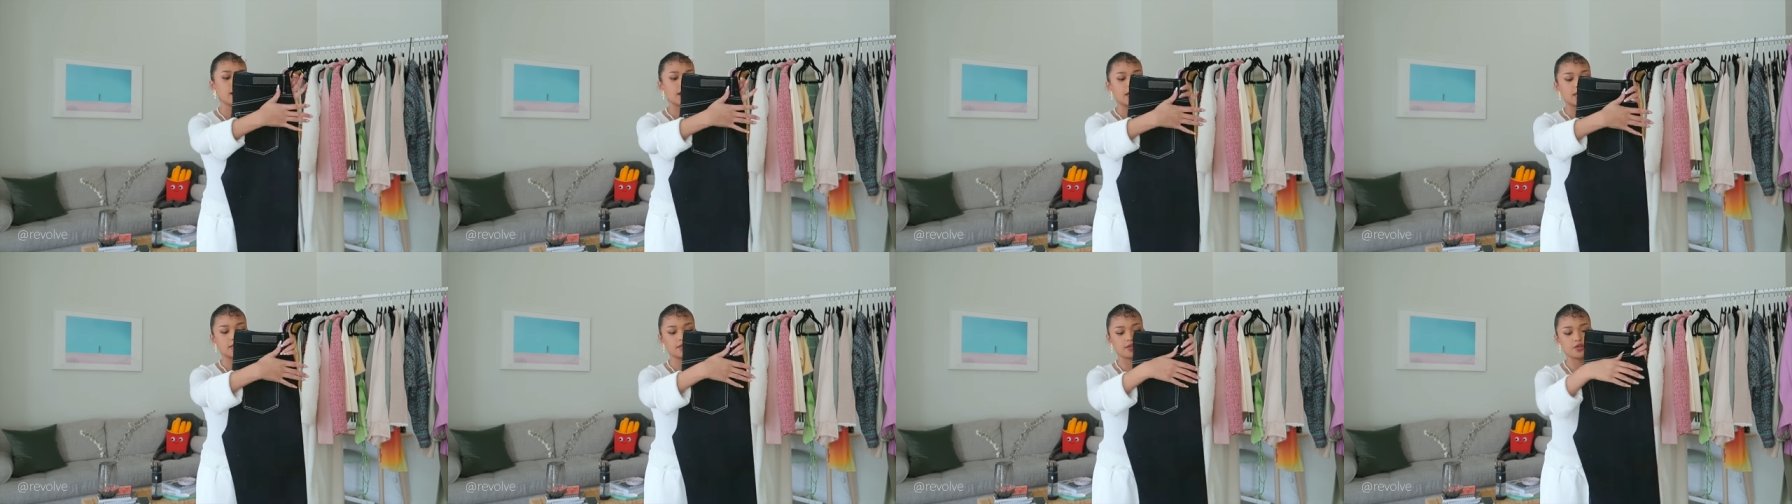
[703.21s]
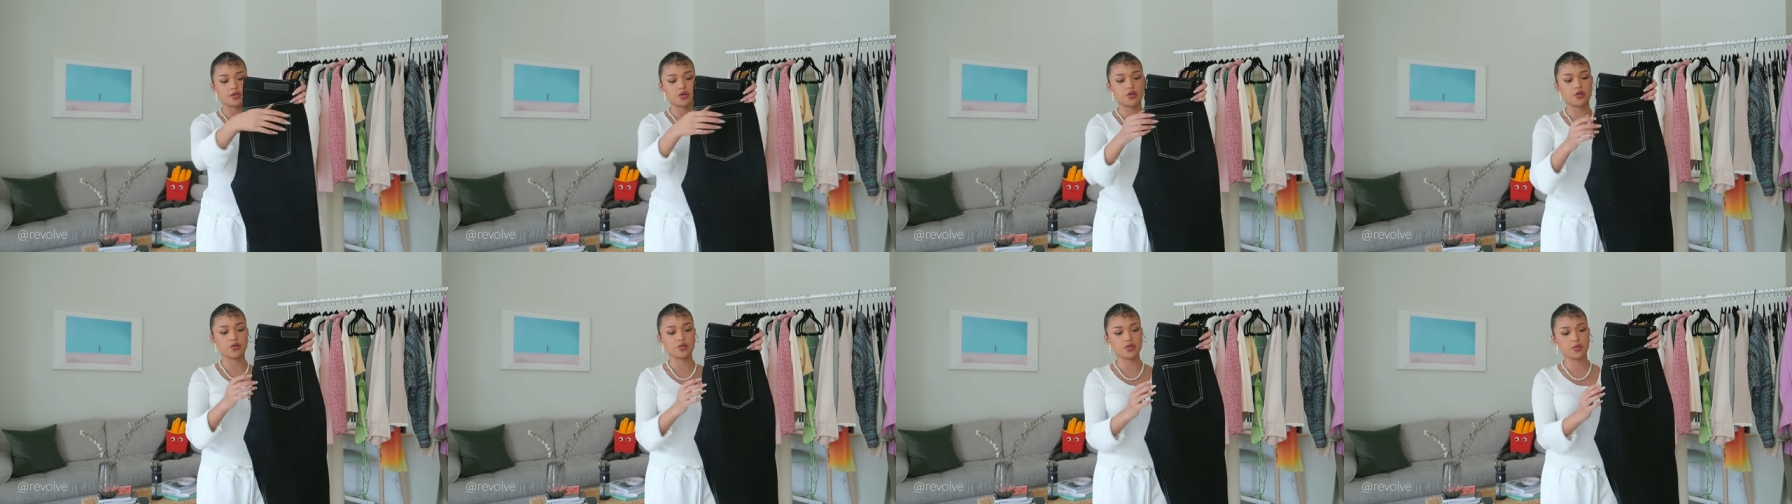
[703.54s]
And
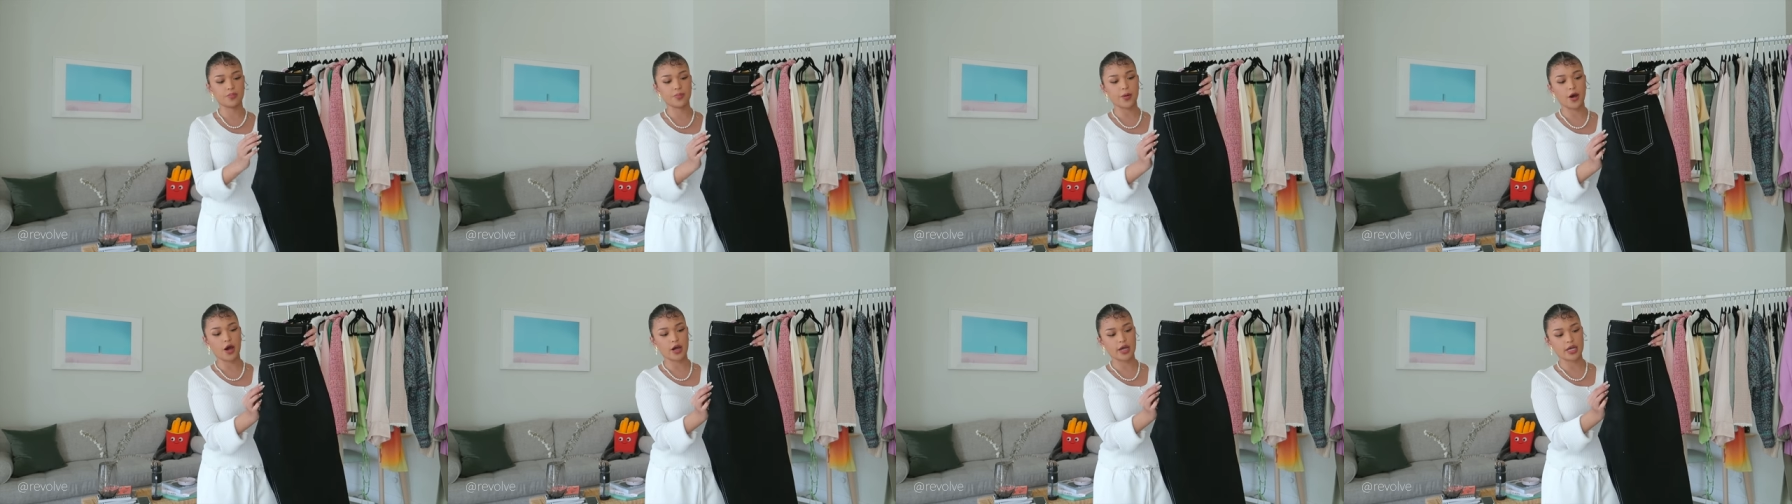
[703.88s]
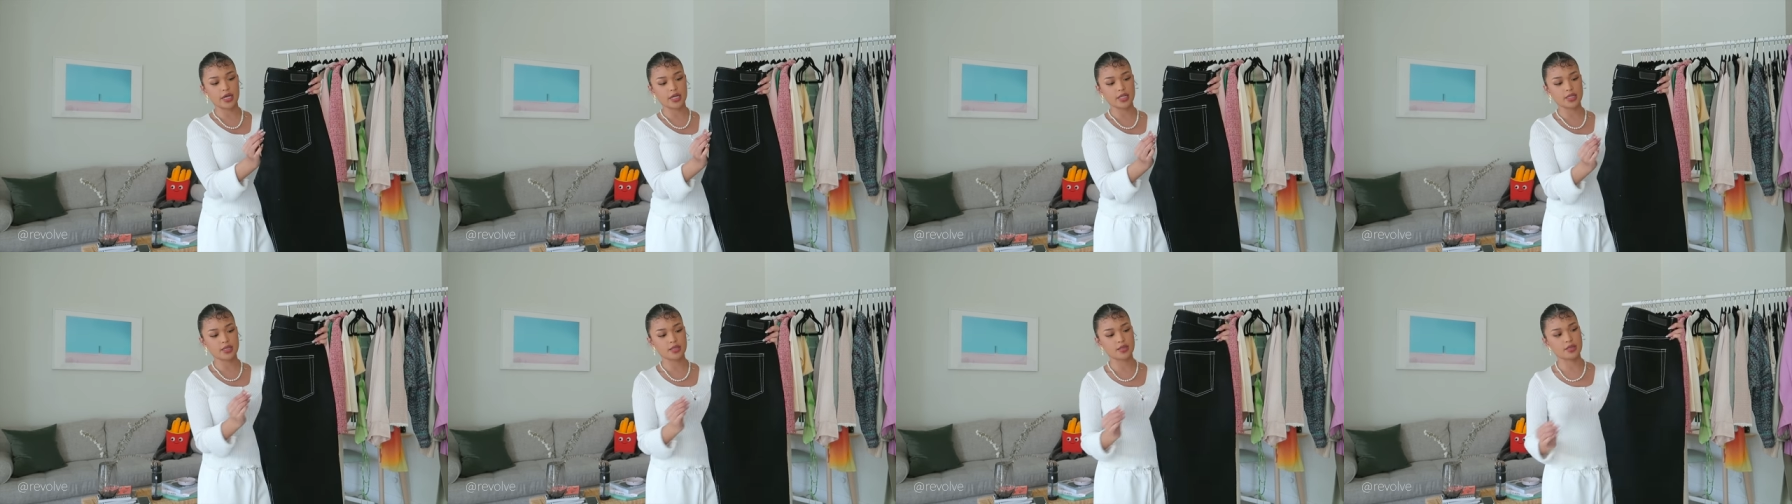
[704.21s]
so the
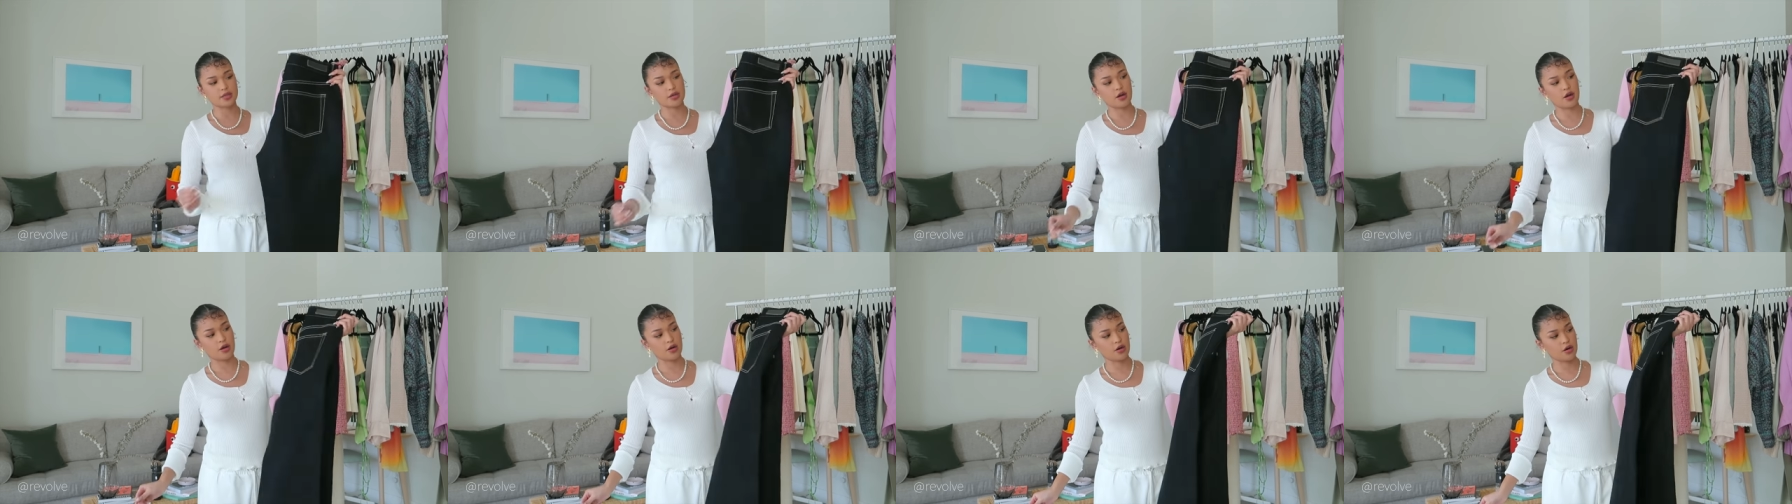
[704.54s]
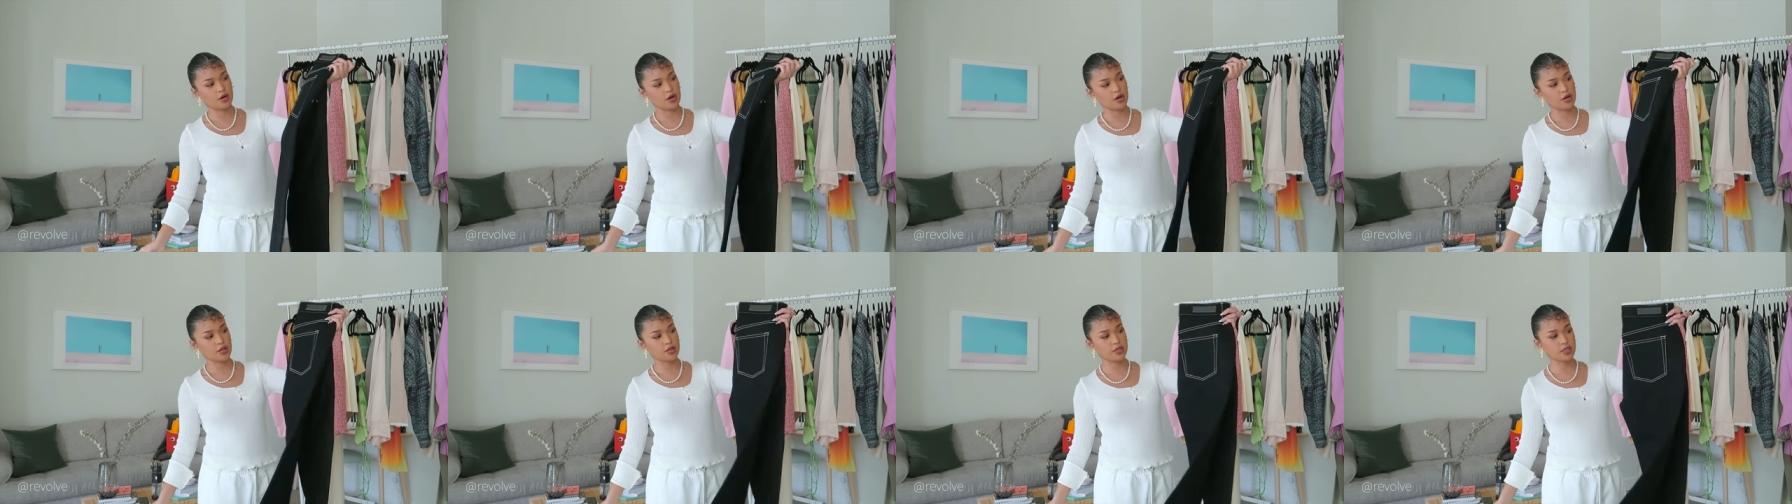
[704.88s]
pockets
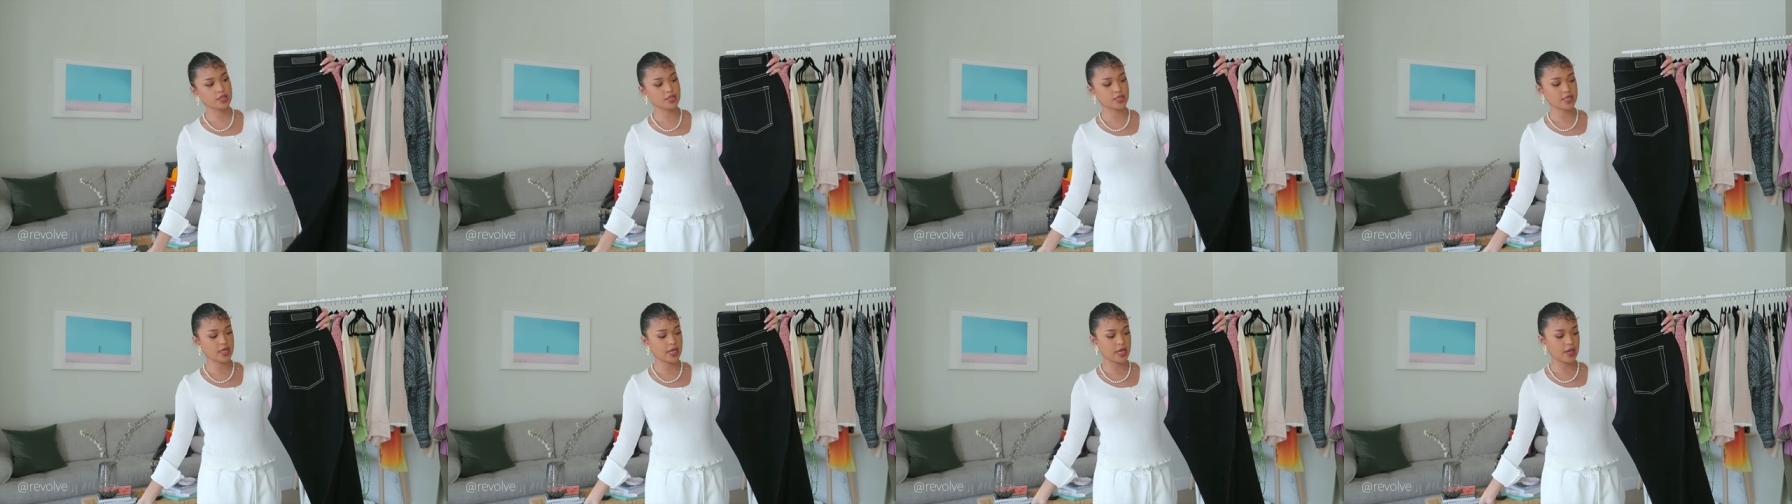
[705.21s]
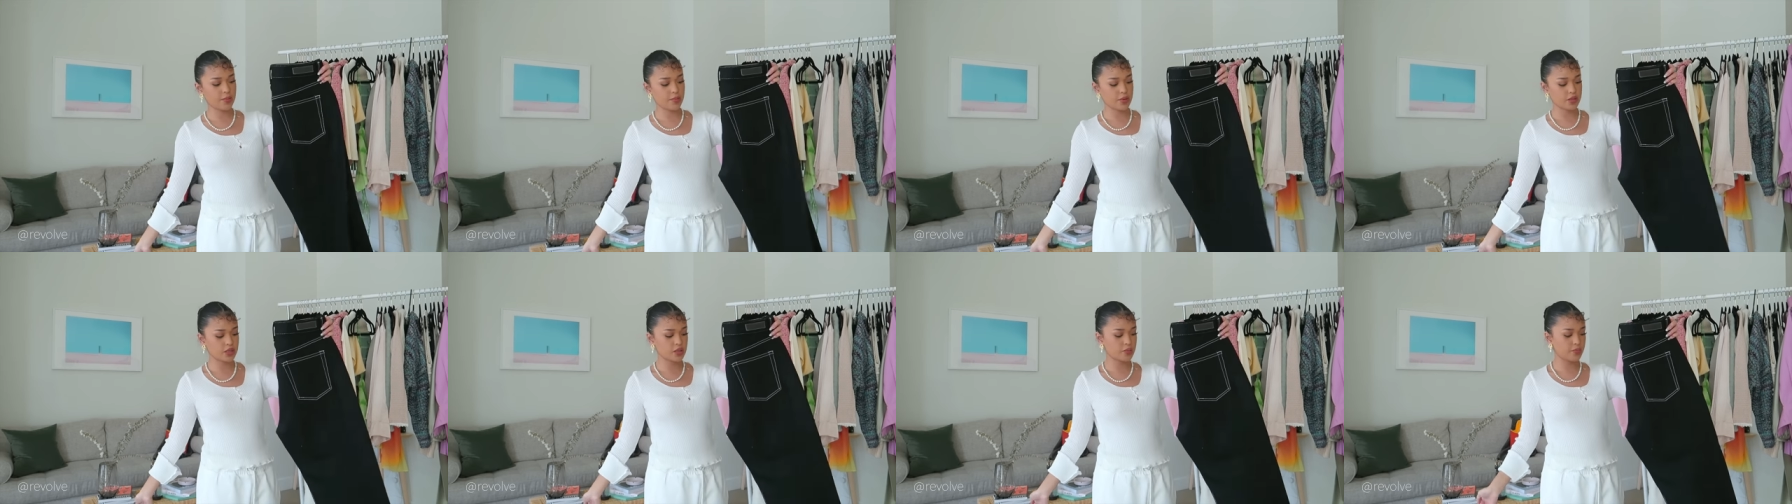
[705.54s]
are the
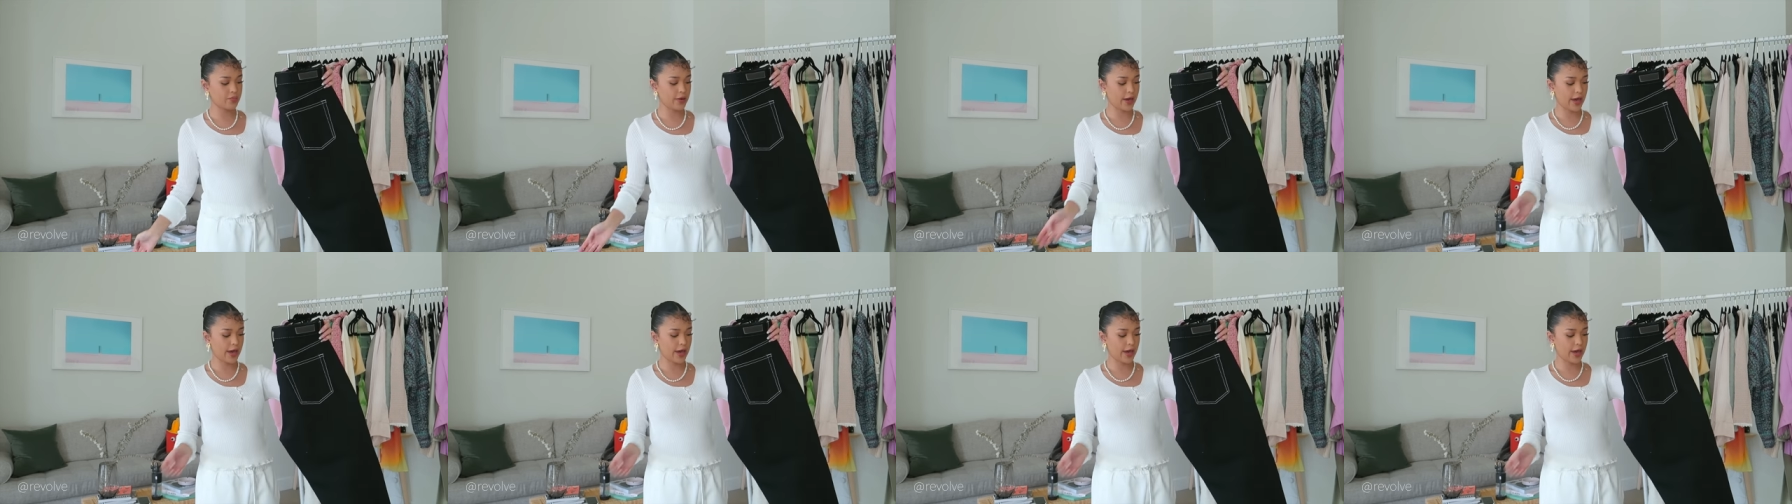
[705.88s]
same at the